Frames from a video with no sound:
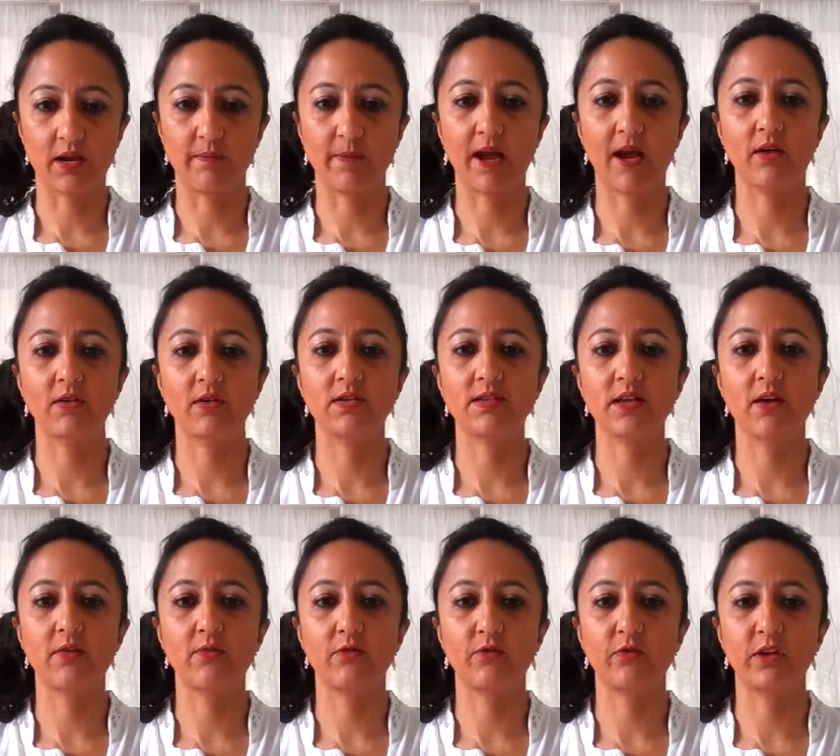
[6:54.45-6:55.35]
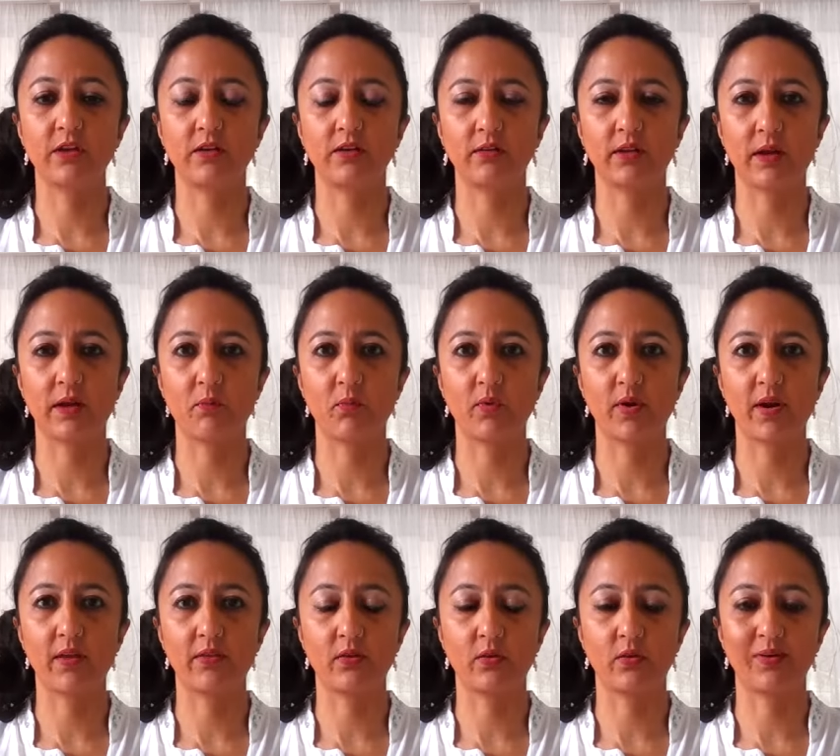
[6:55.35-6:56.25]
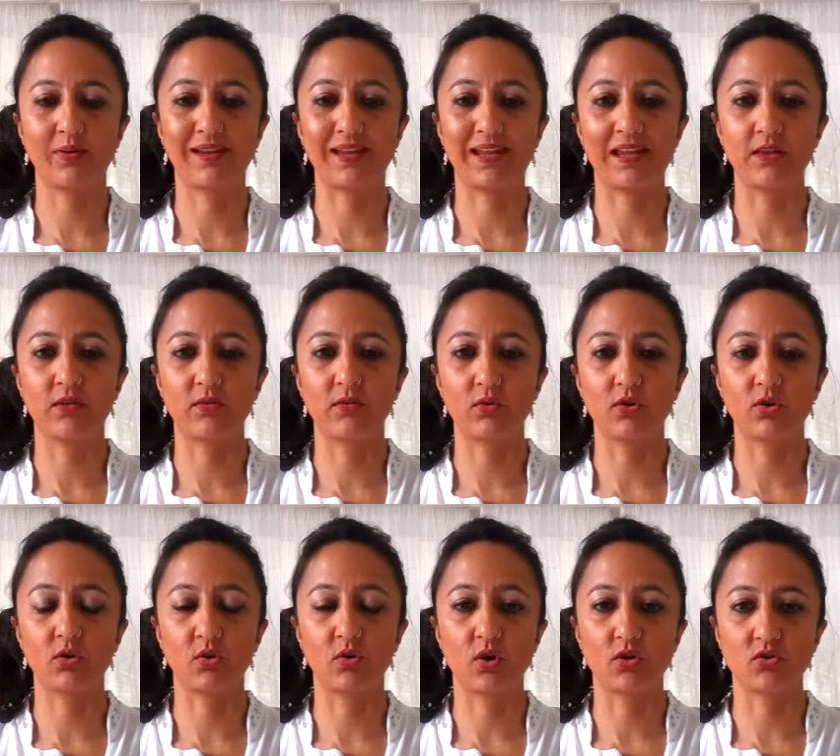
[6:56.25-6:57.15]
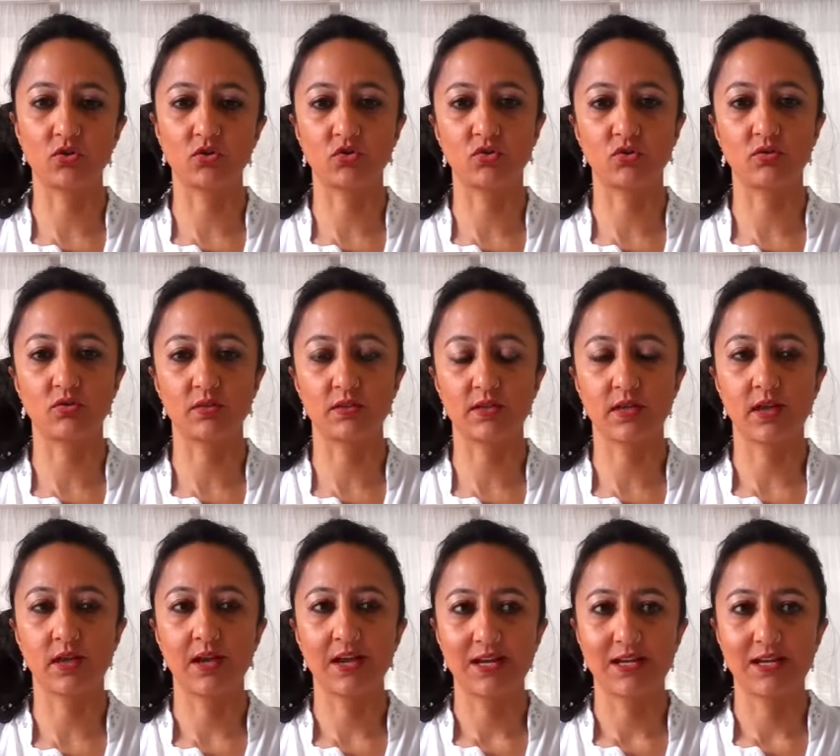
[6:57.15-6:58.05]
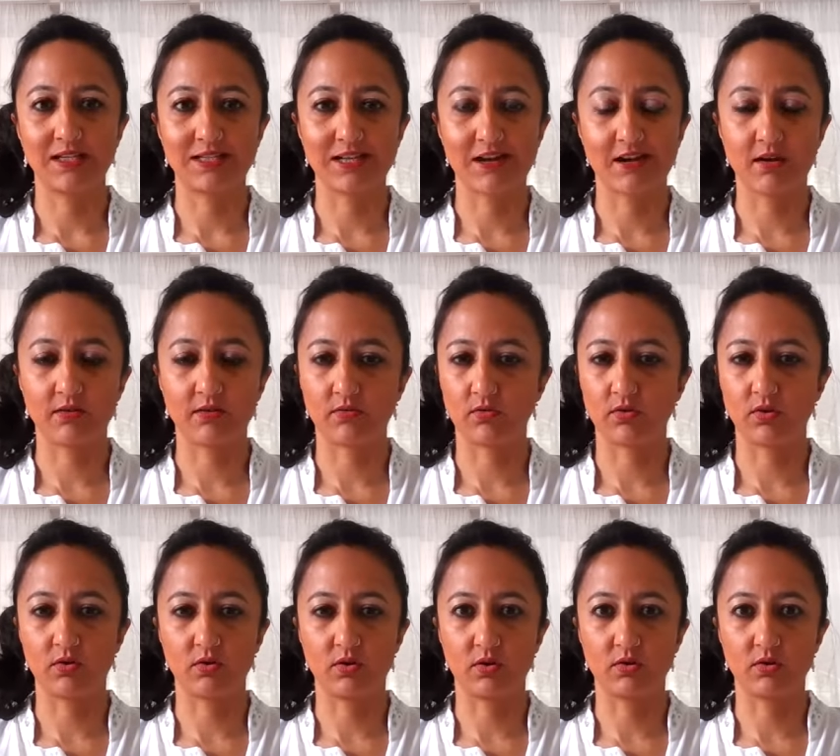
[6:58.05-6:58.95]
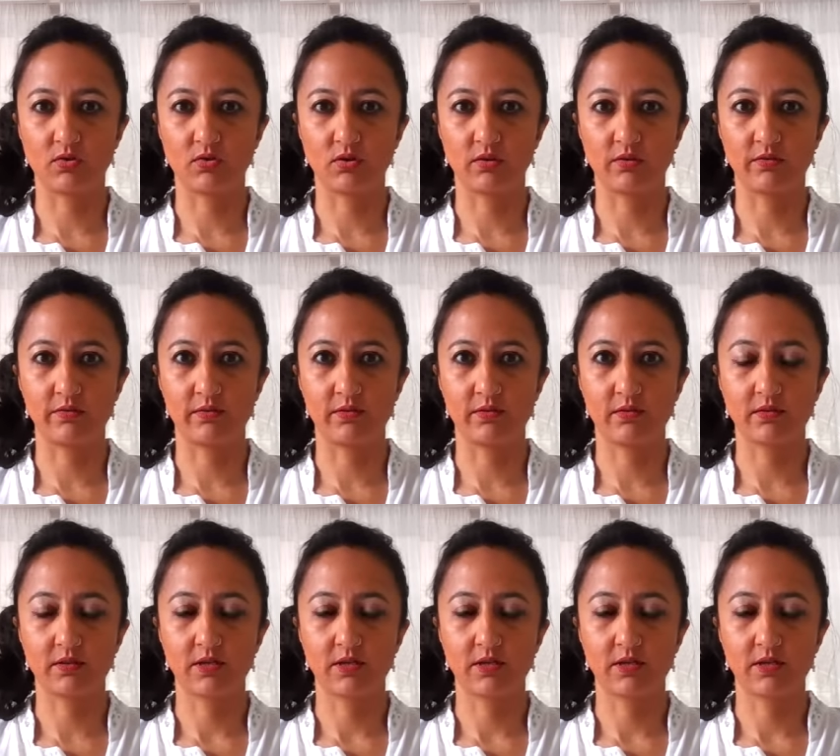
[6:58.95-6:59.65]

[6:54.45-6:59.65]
How does that feel, that breath going in through your nostrils and out through your nostrils?